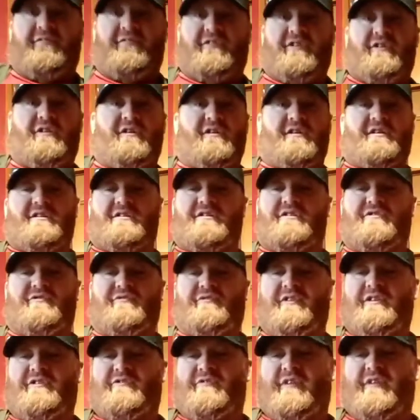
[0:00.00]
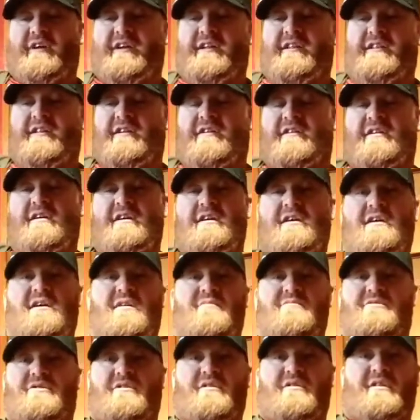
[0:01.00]
to look. It just fits right in there.
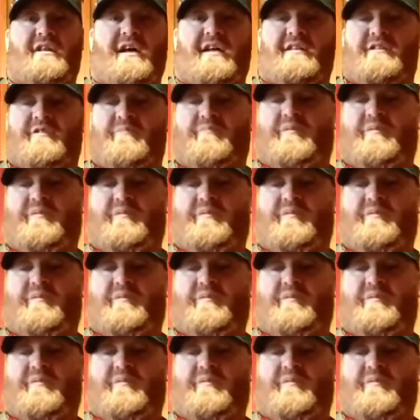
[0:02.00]
I'm sure lots of